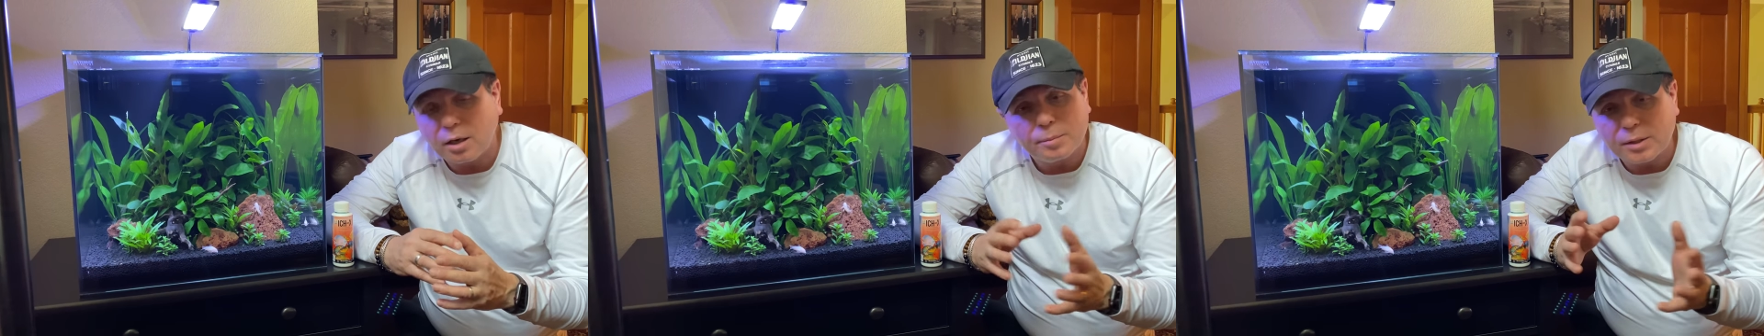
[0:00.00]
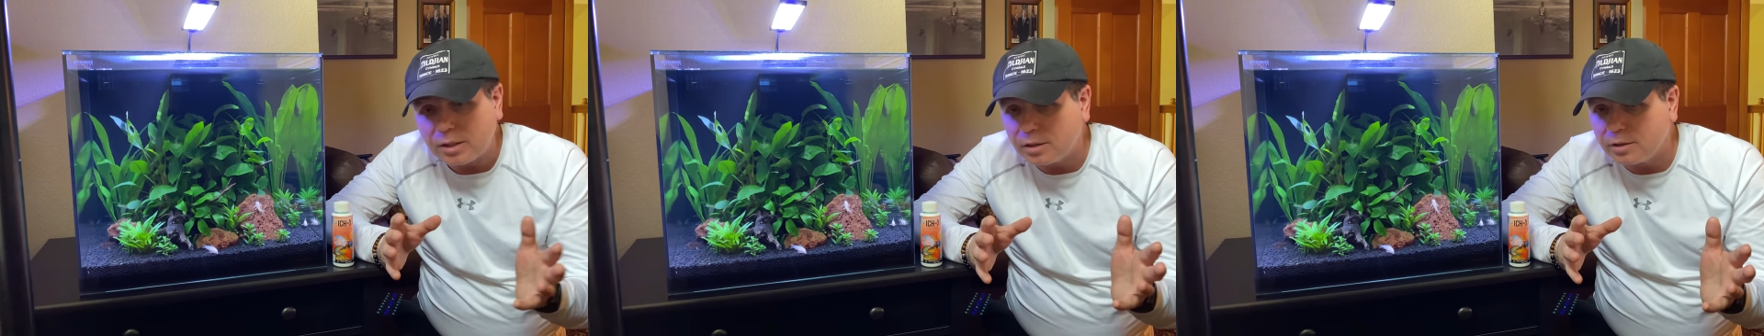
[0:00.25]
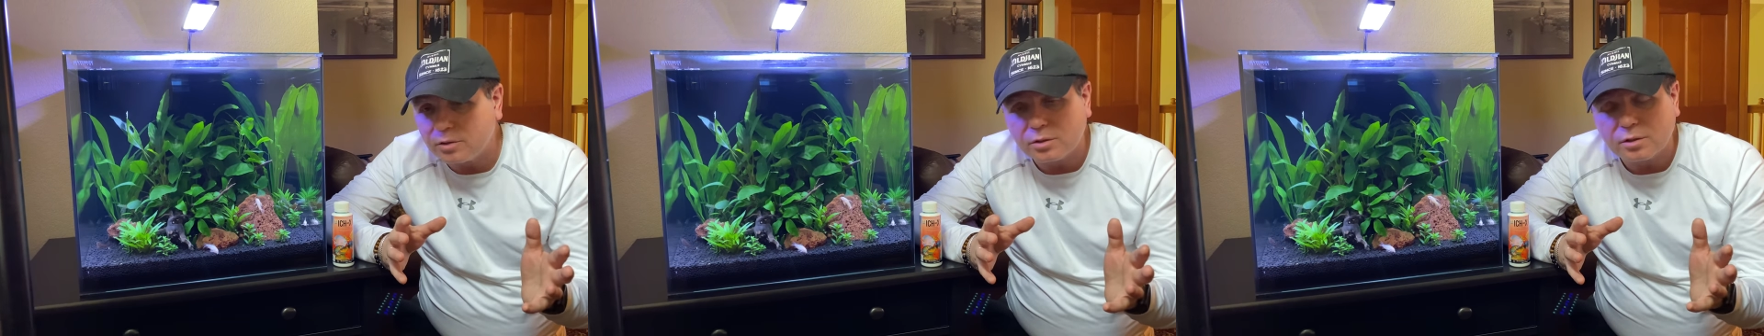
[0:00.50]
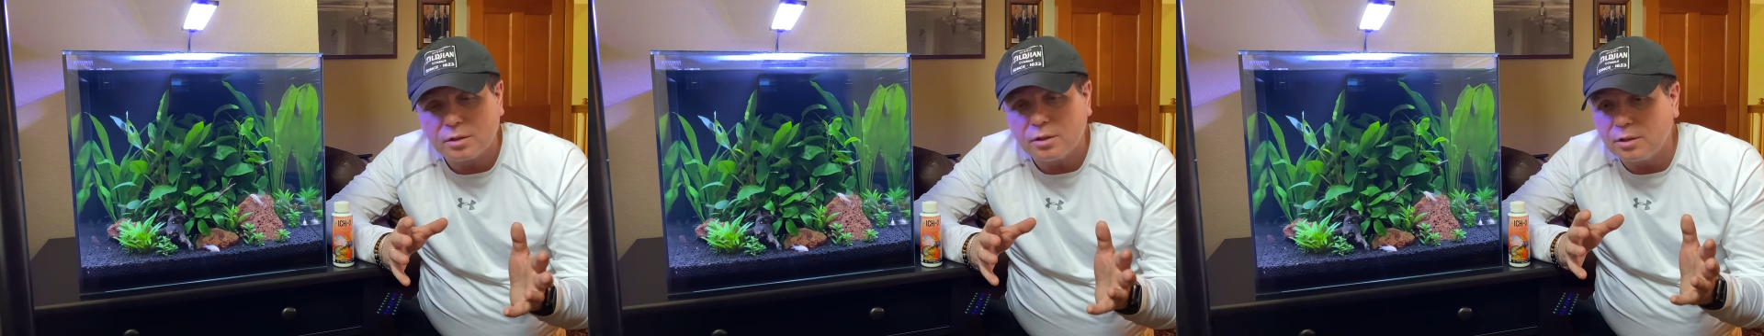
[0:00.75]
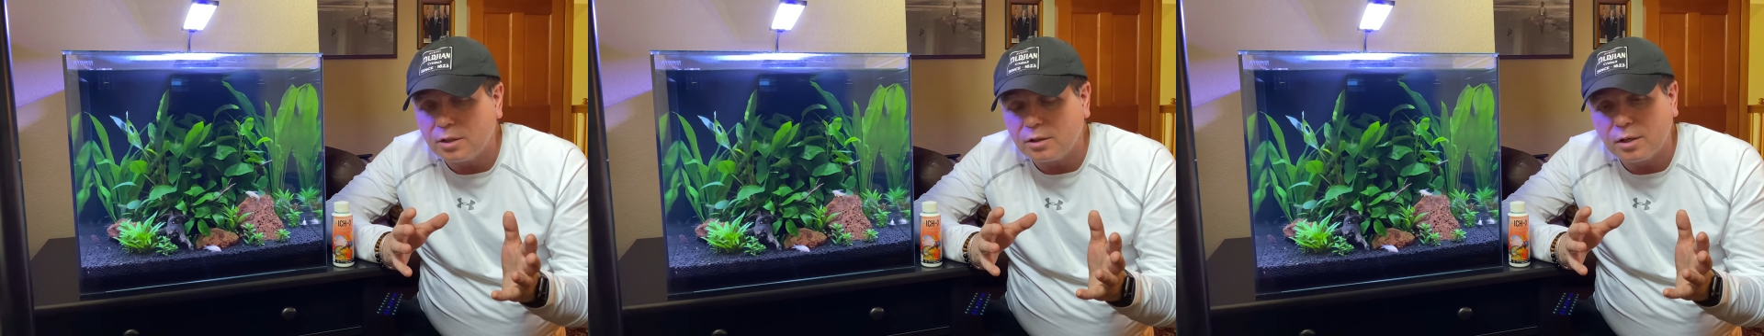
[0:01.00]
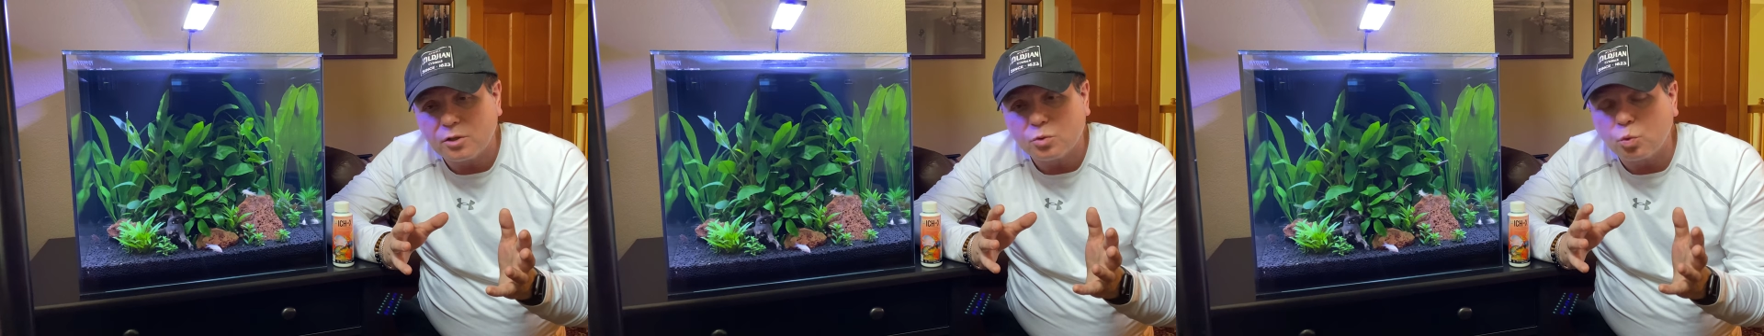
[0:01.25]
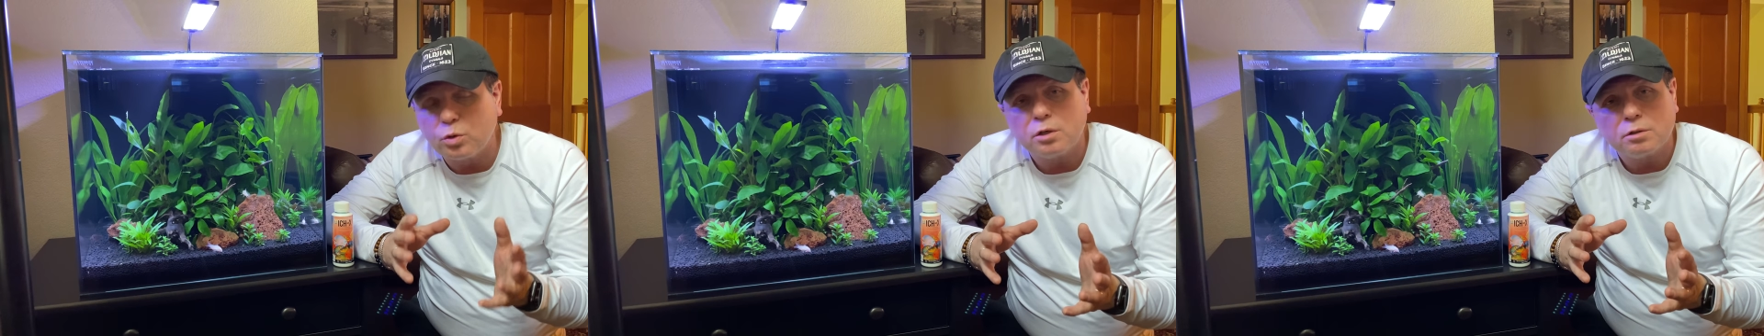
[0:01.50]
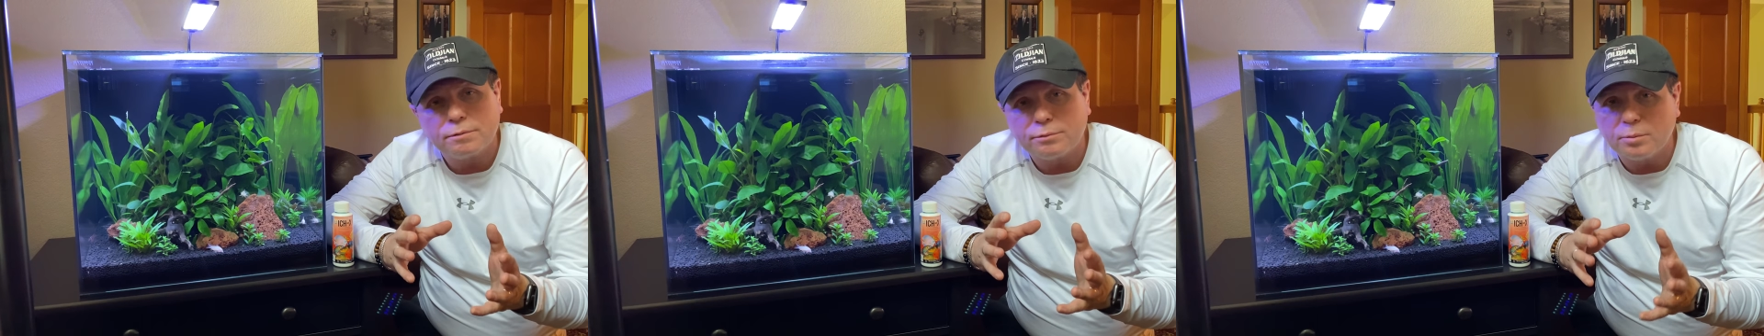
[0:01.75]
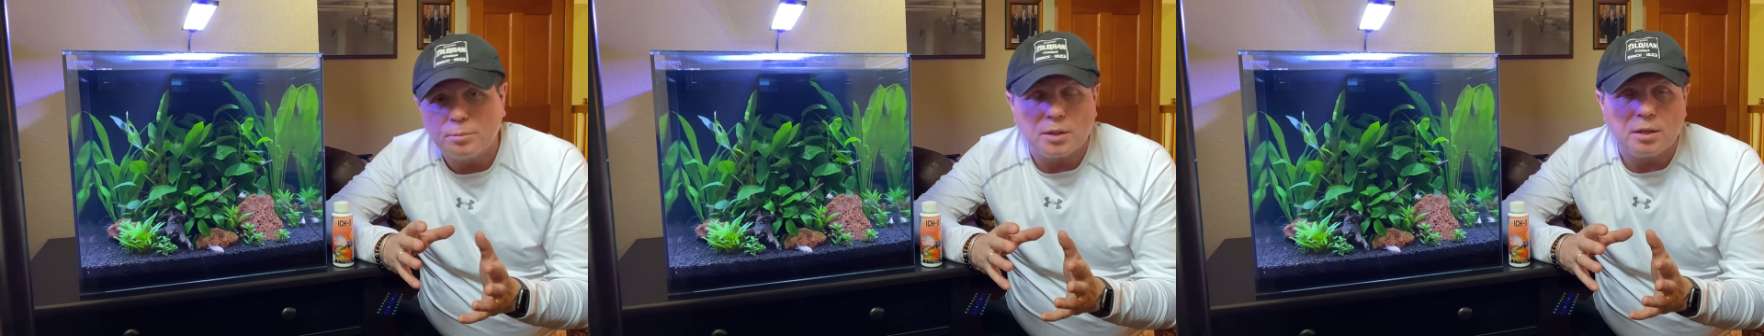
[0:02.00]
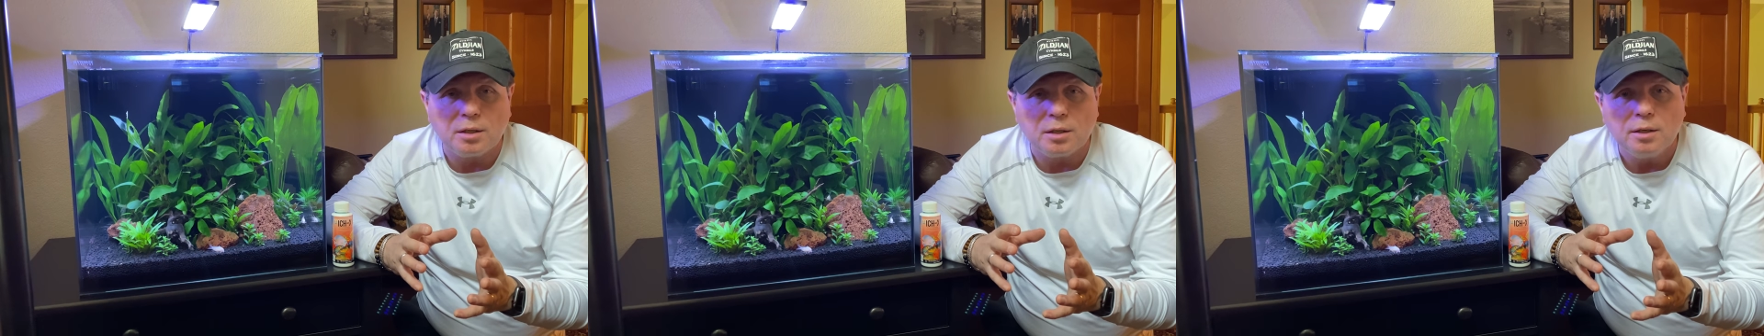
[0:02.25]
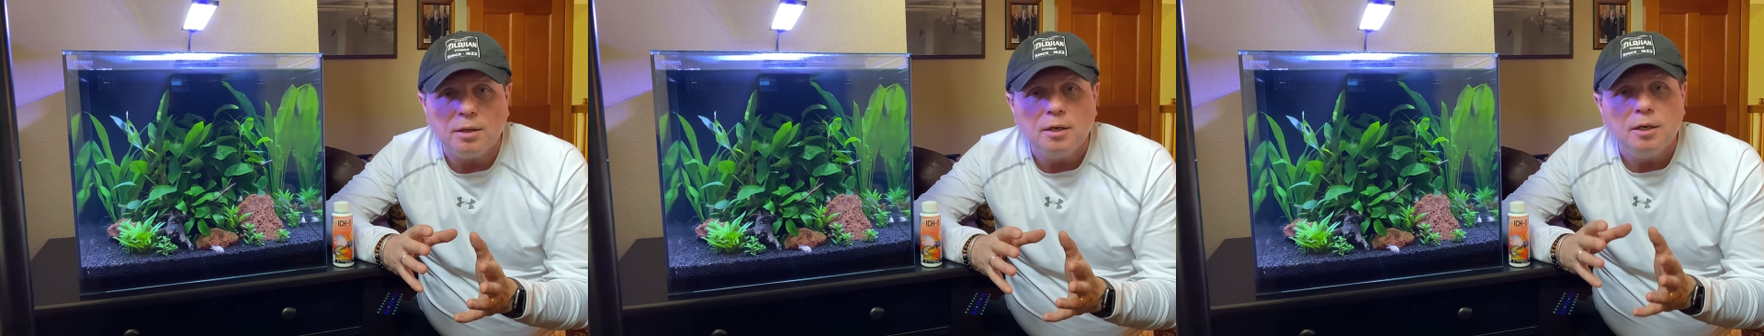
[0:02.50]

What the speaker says: I mean, it has worked for me